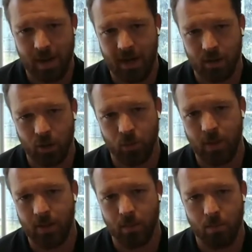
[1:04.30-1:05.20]
feedback loop
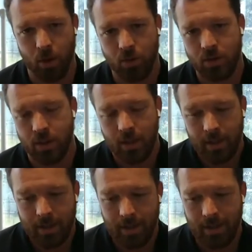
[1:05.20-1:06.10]
and the most,
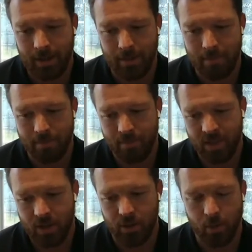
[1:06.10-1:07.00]
um,
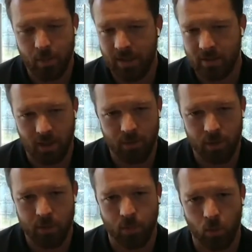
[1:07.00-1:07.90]
you know, the best
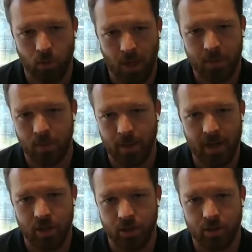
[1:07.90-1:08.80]
leverage for reps and
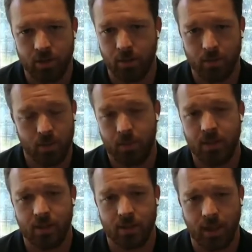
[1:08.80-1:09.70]
managers to, to
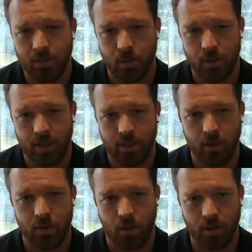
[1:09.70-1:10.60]
be successful to hit
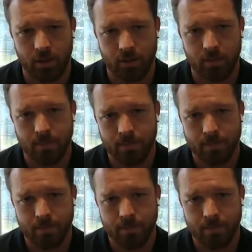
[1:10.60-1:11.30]
those targets.